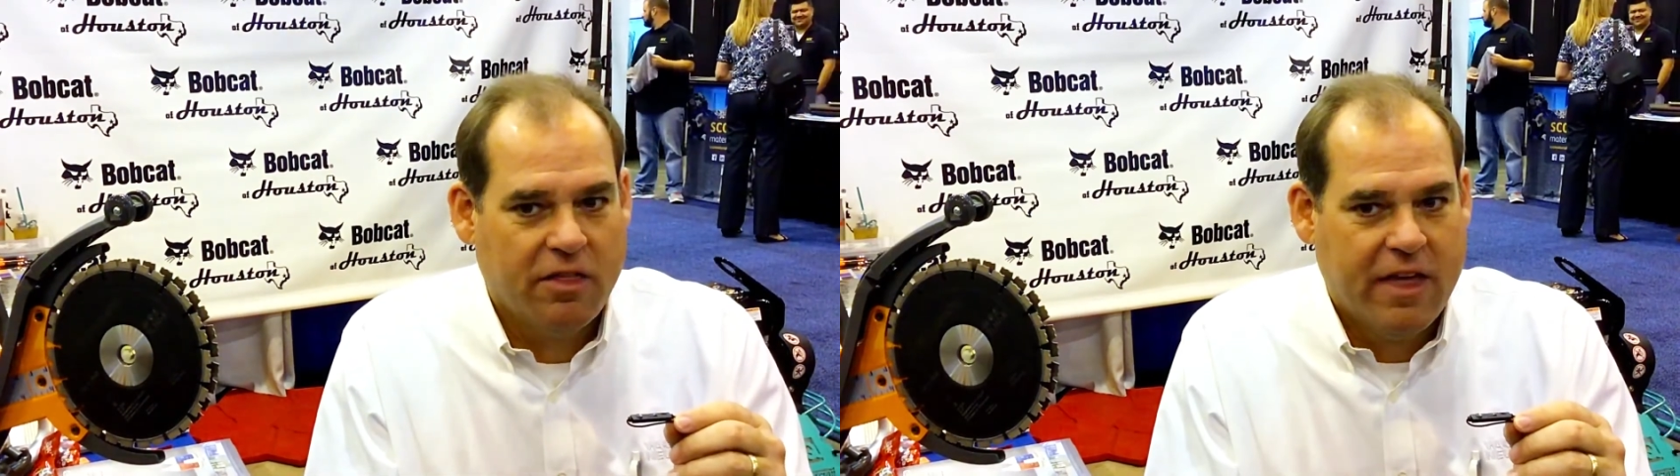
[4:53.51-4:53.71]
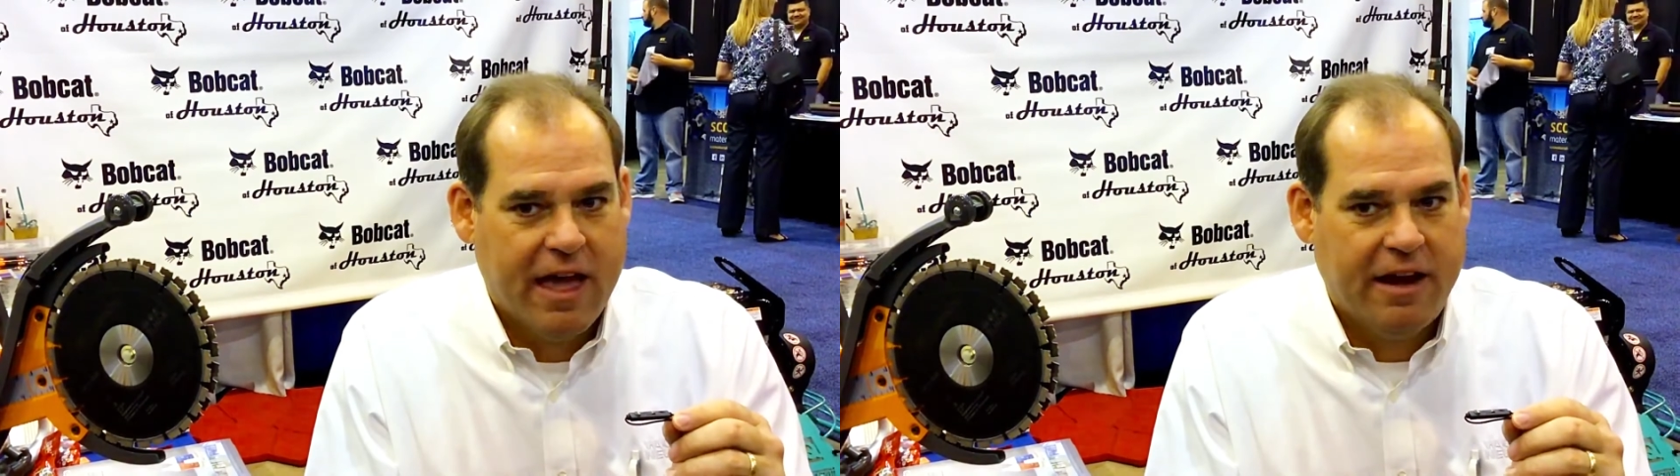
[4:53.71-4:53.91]

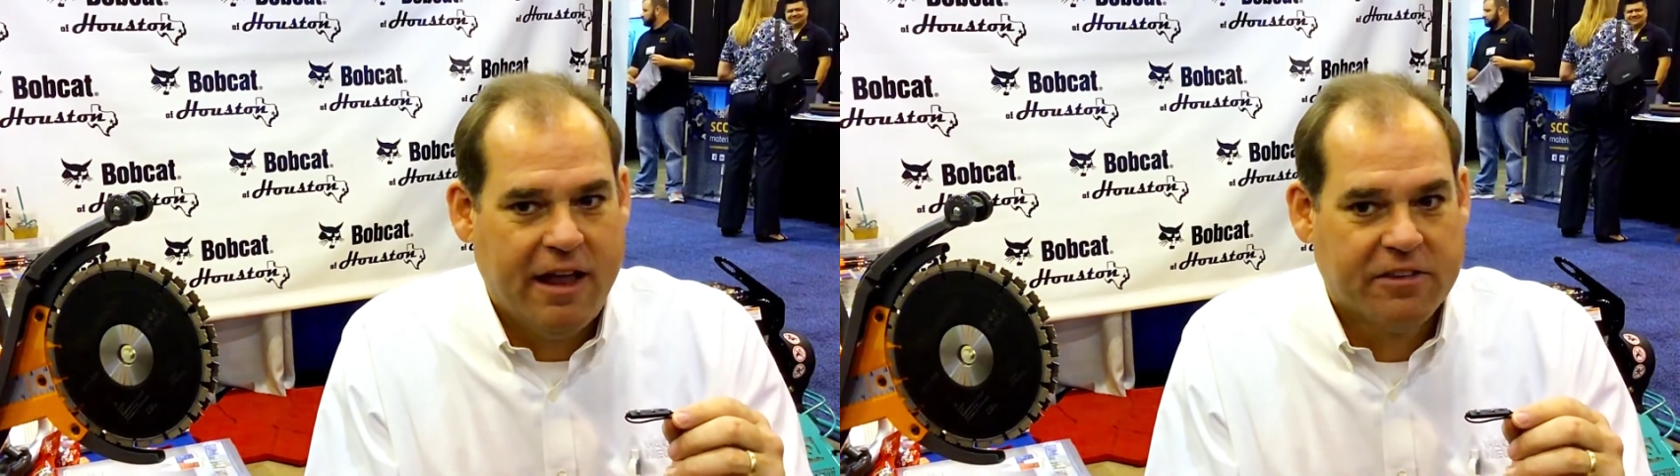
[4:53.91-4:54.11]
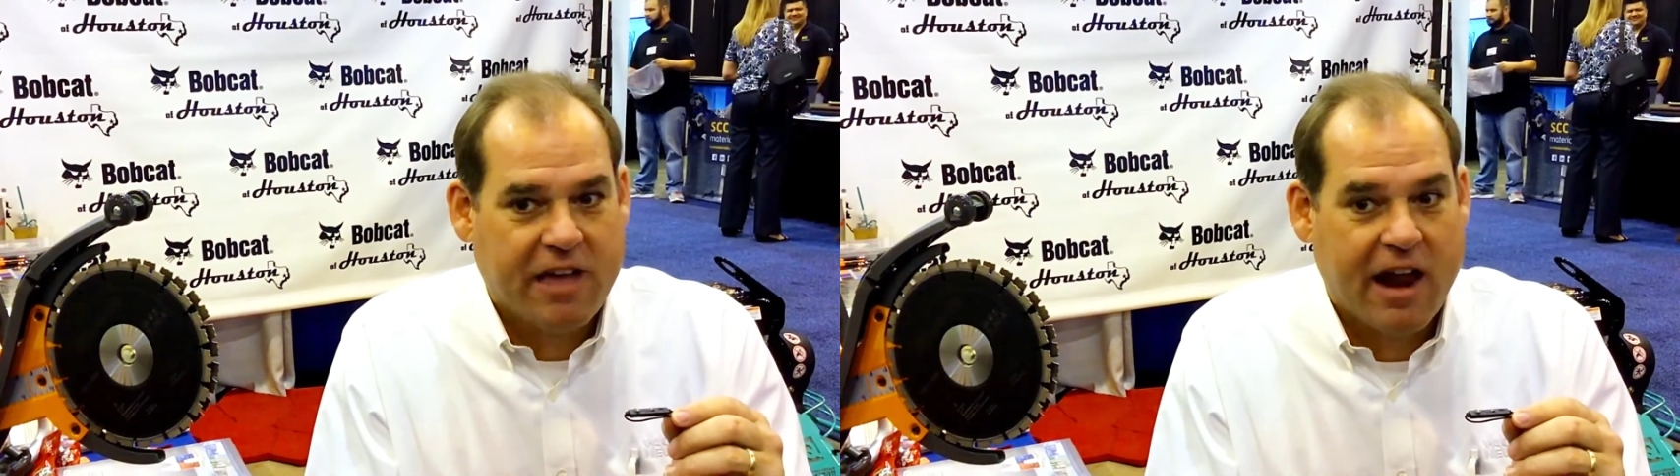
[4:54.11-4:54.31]
that
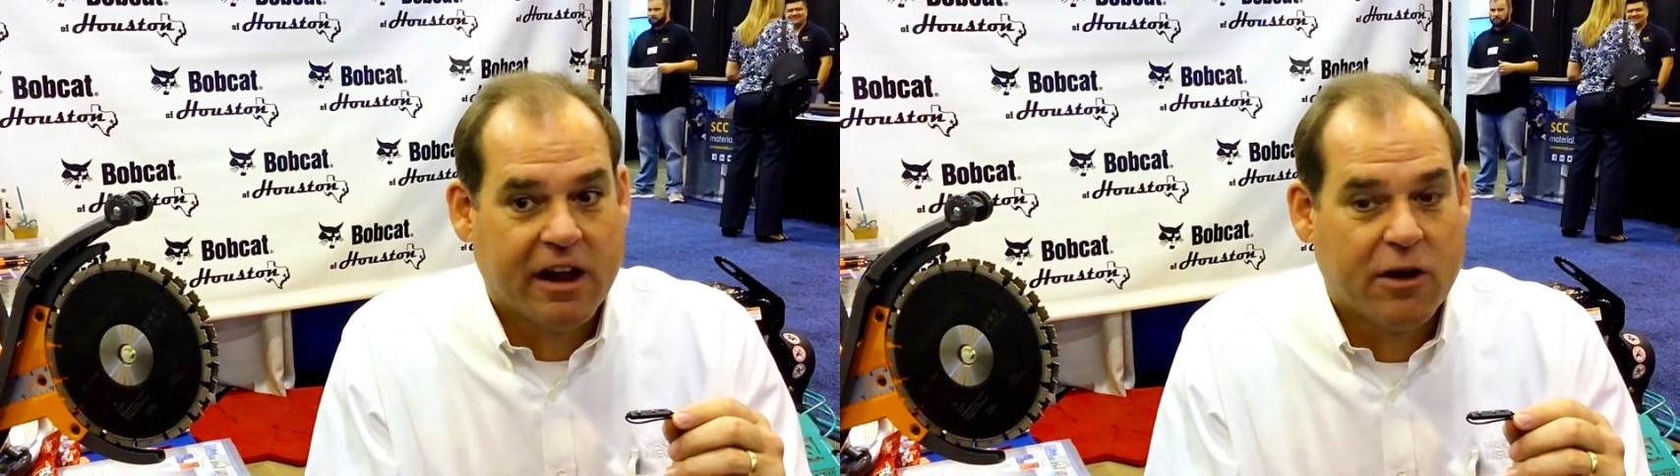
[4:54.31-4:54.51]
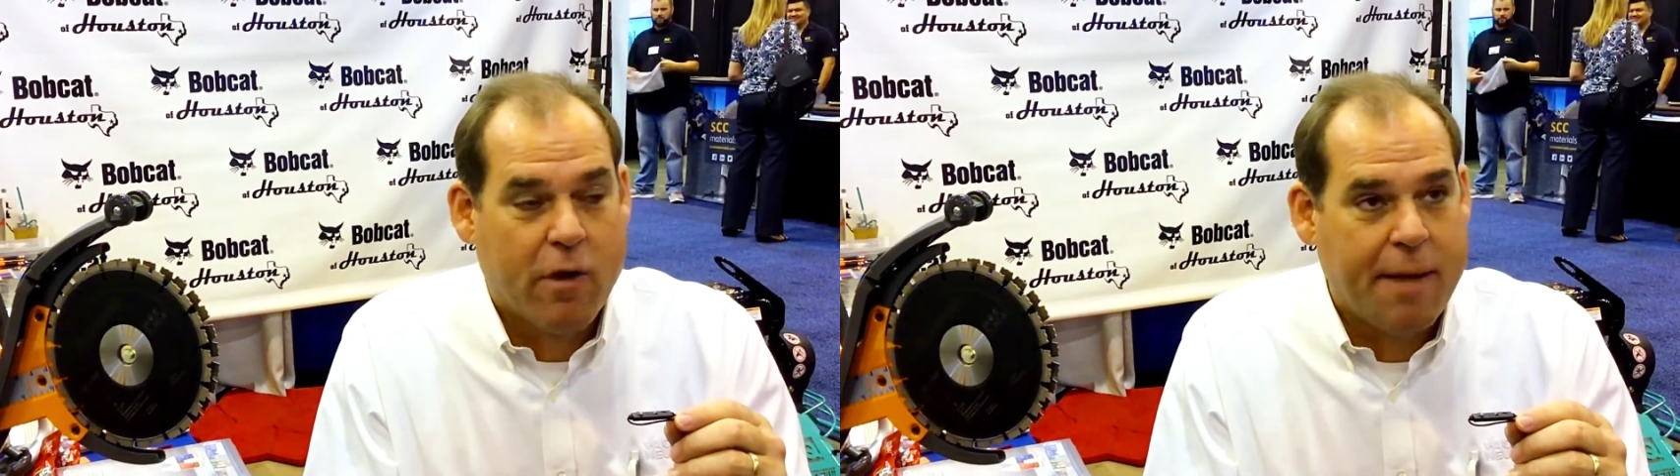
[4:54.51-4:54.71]
has got a
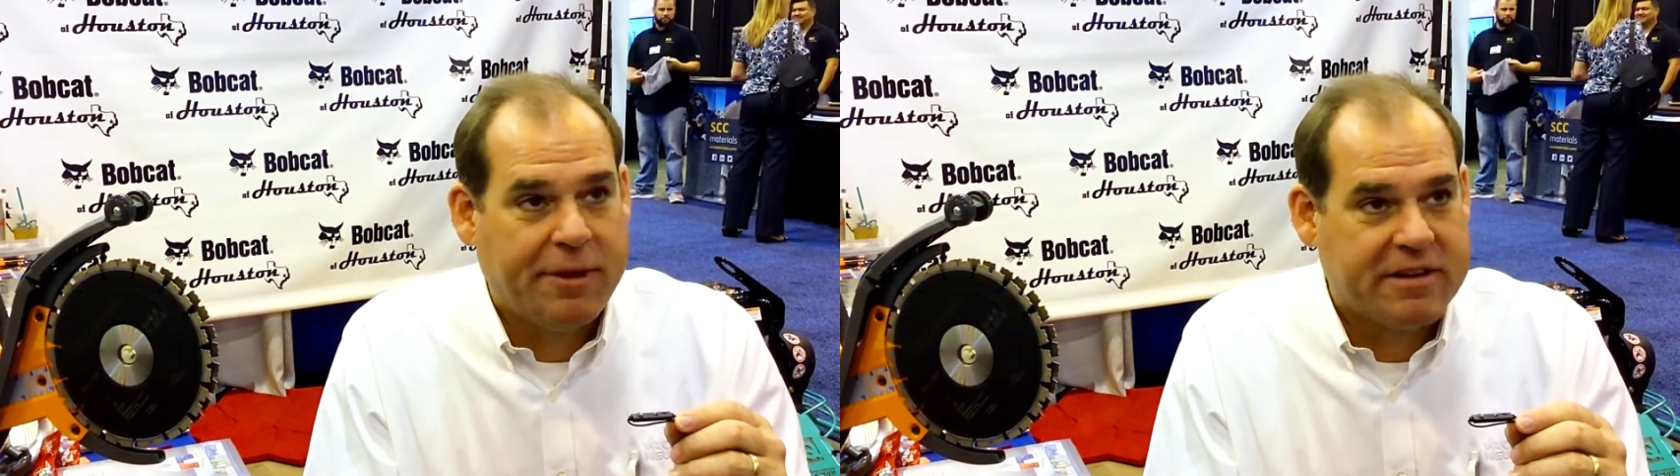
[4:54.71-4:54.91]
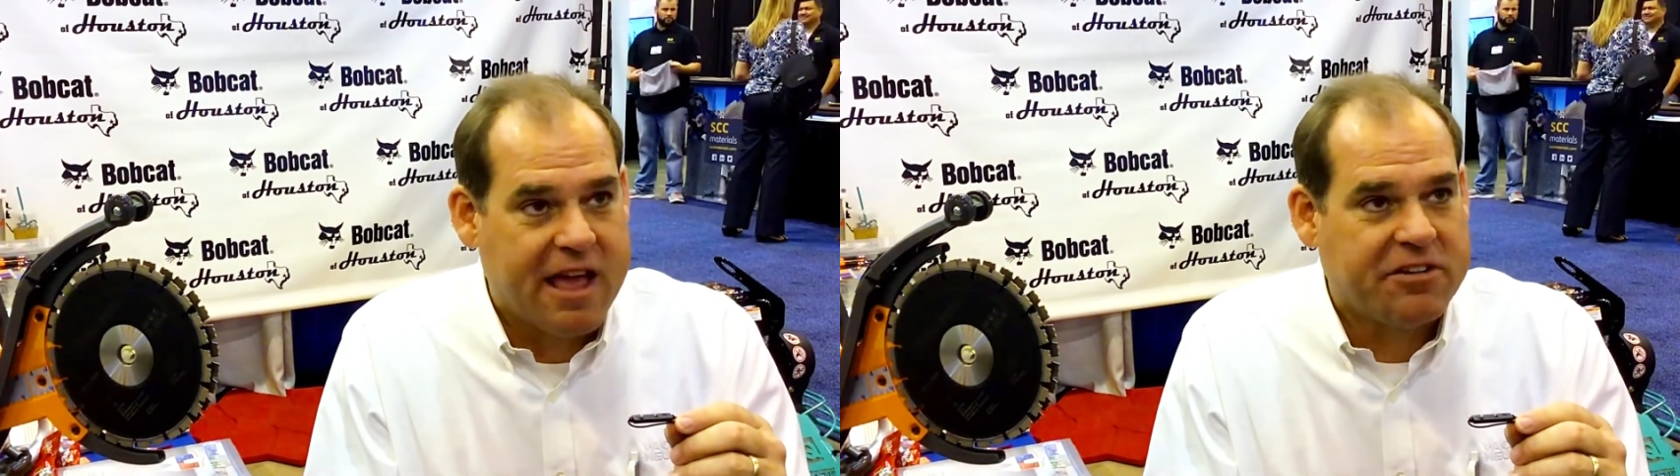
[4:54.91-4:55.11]
good
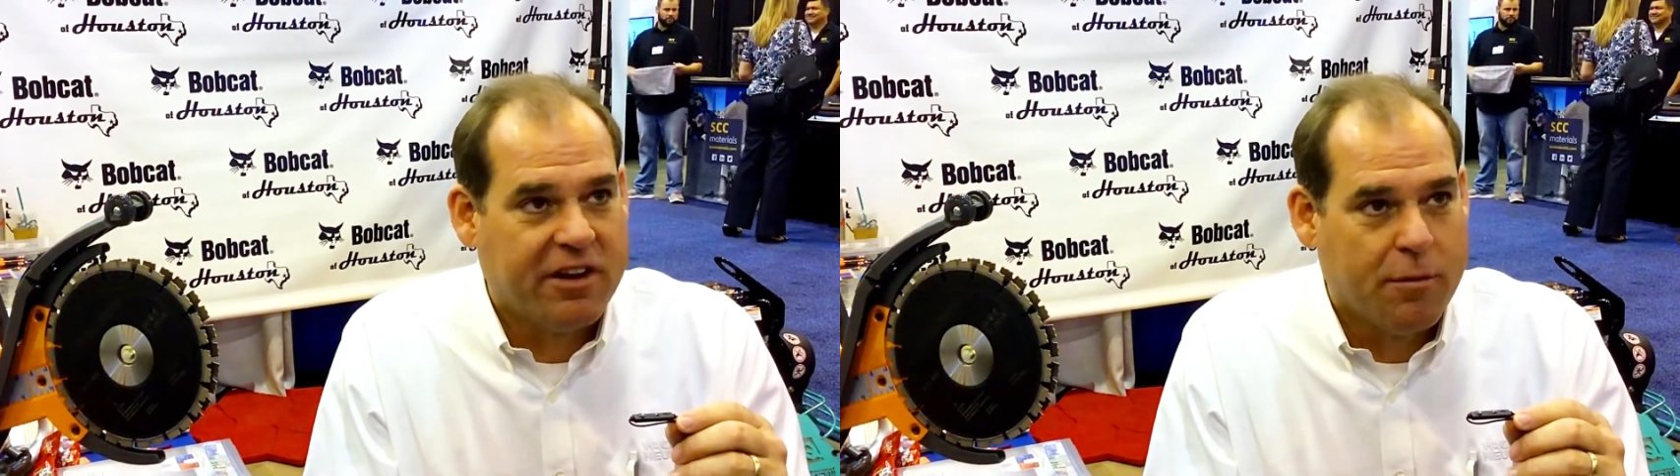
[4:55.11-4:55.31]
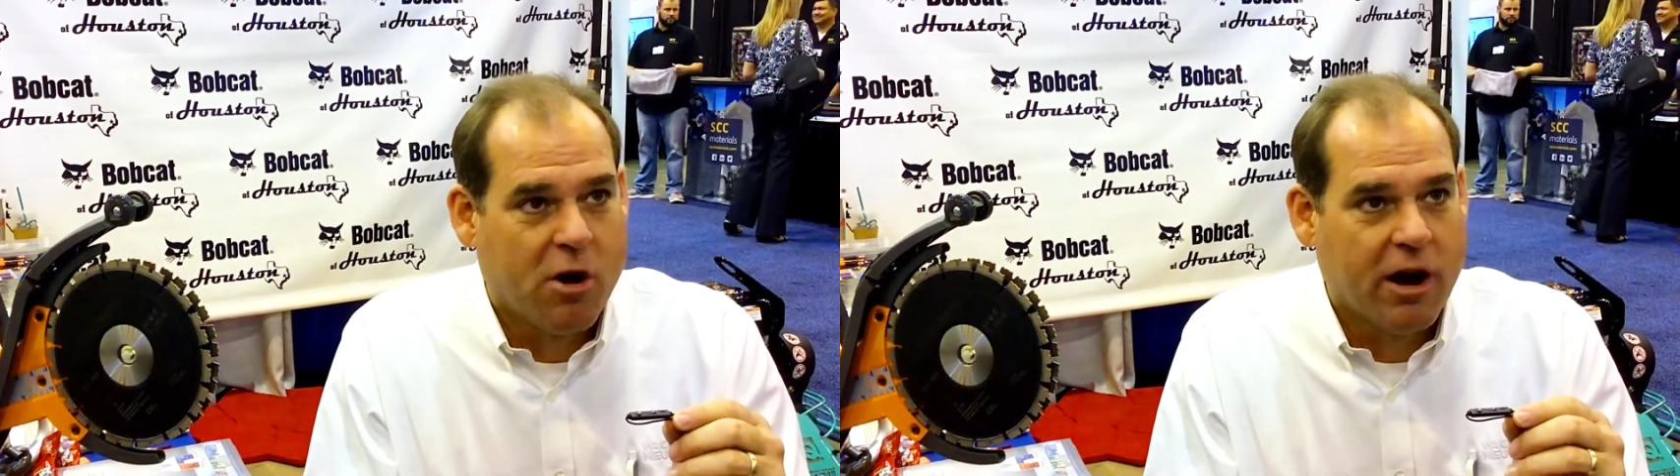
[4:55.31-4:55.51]
reputation
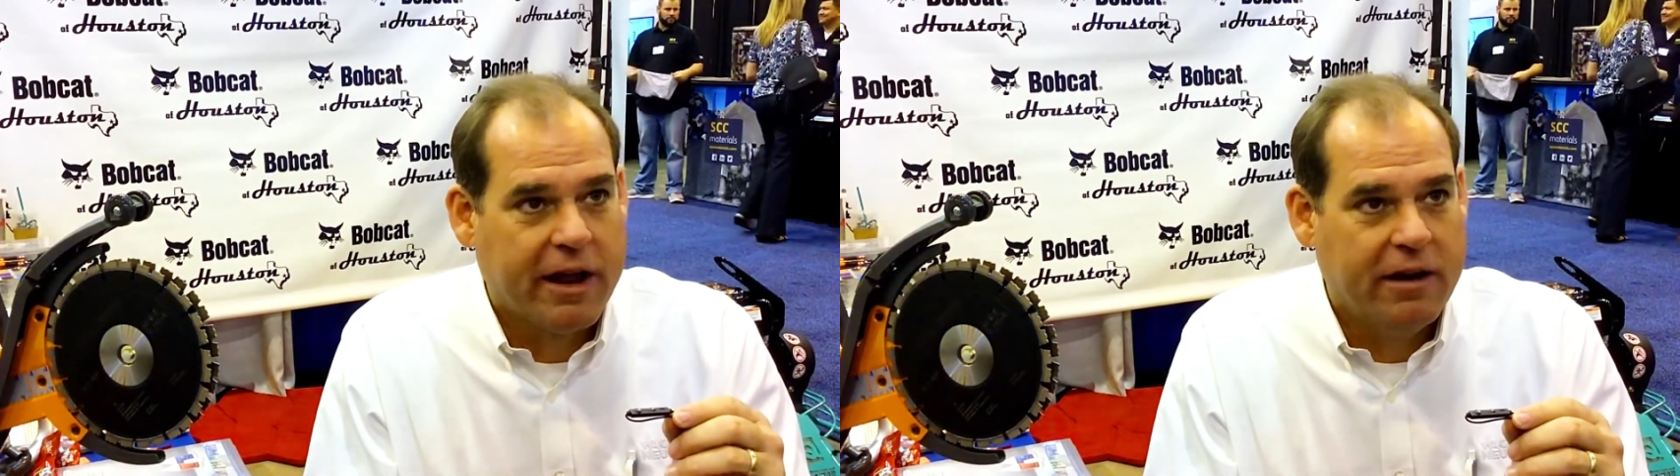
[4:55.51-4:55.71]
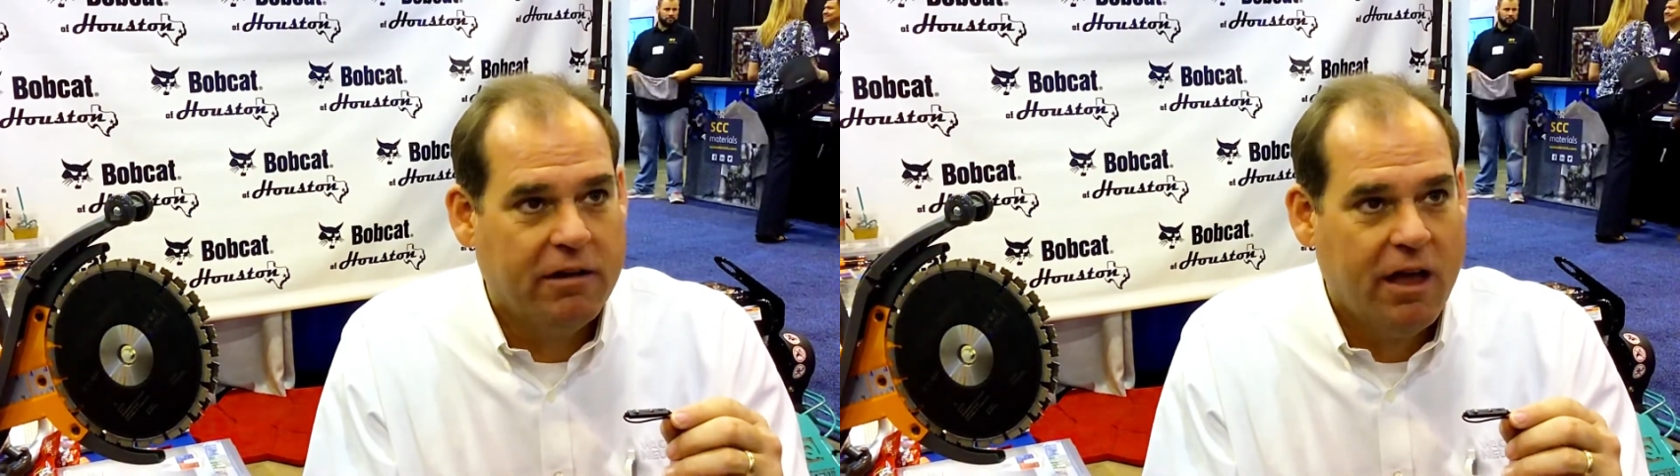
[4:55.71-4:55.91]
in the market.